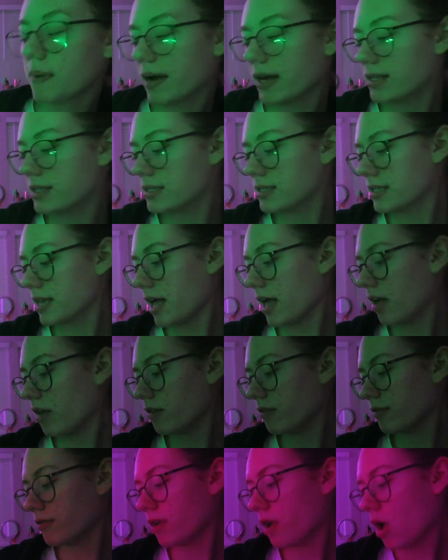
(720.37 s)
by
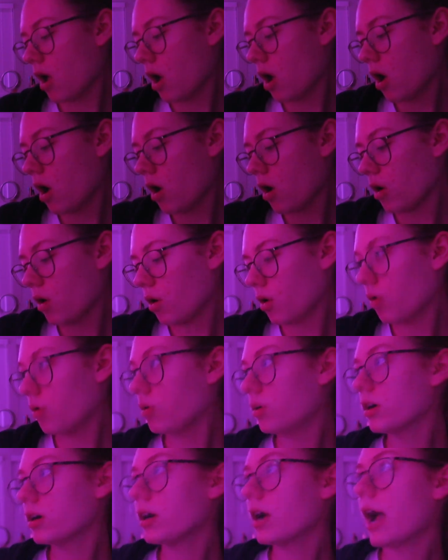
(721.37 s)
itself
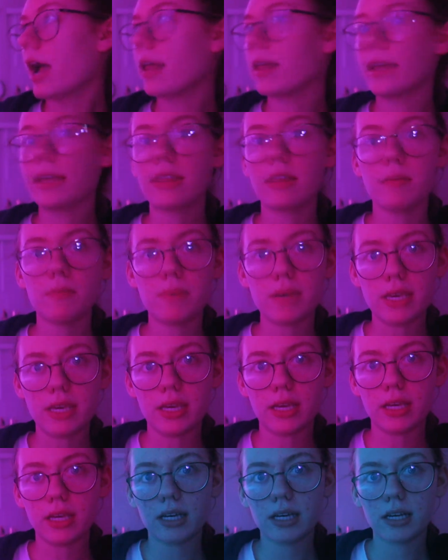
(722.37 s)
or I like the
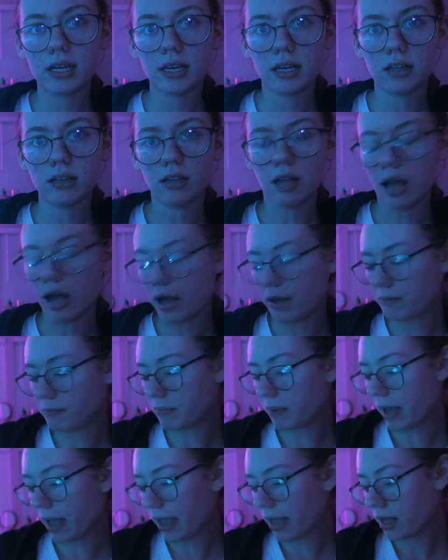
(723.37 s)
pink a lot,
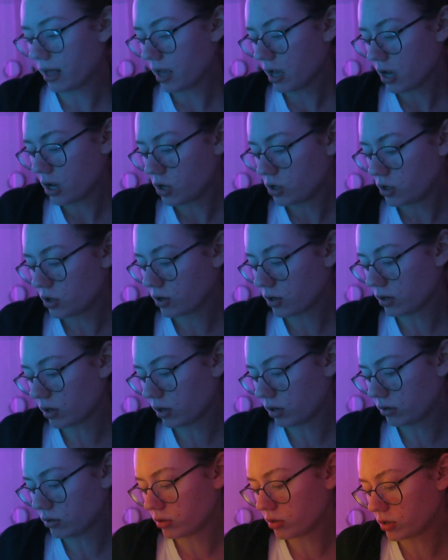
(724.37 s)
but you can
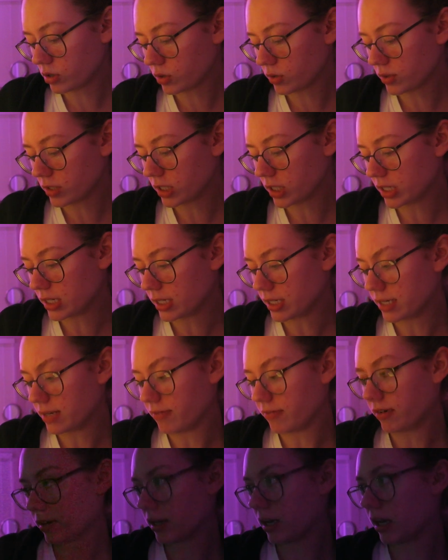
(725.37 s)
also switch it to
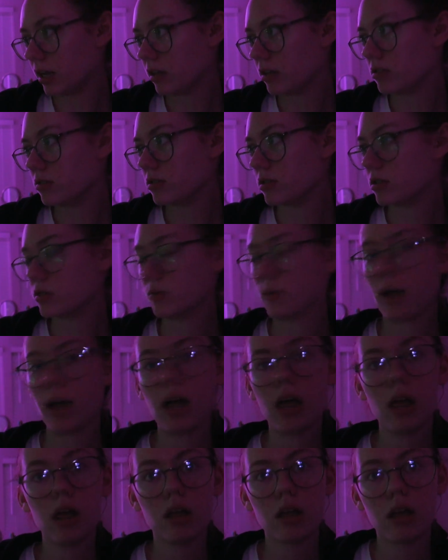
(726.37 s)
different colors as
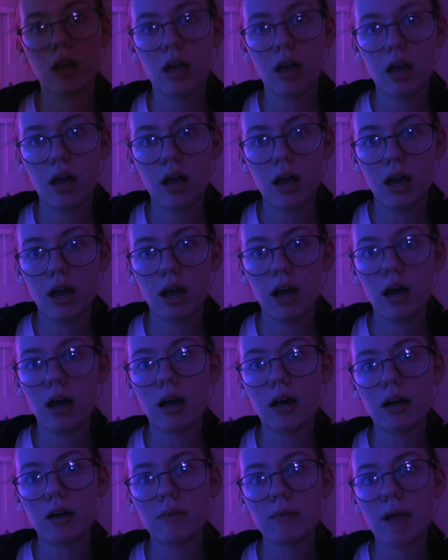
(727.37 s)
well.
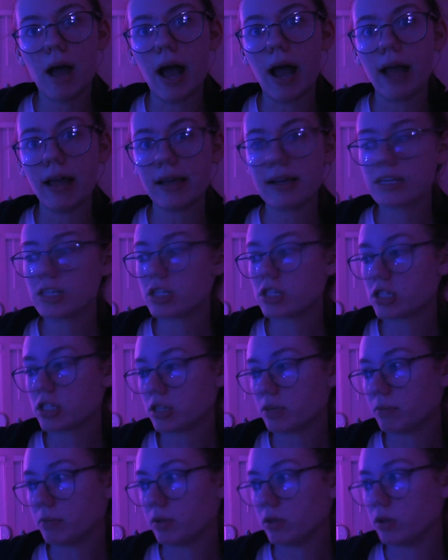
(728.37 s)
Um, I like just
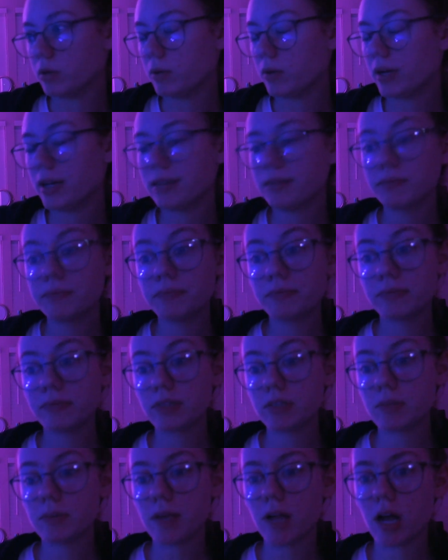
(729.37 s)
the blue one,
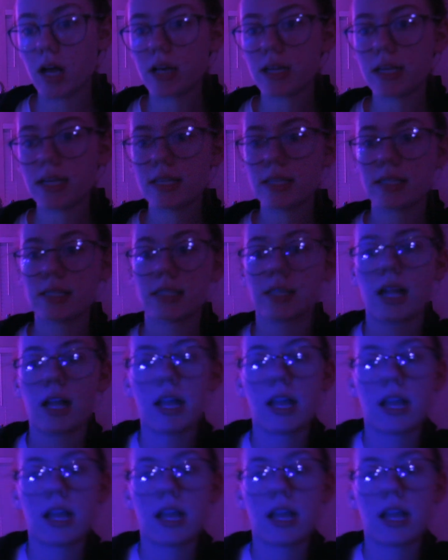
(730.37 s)
to be honest.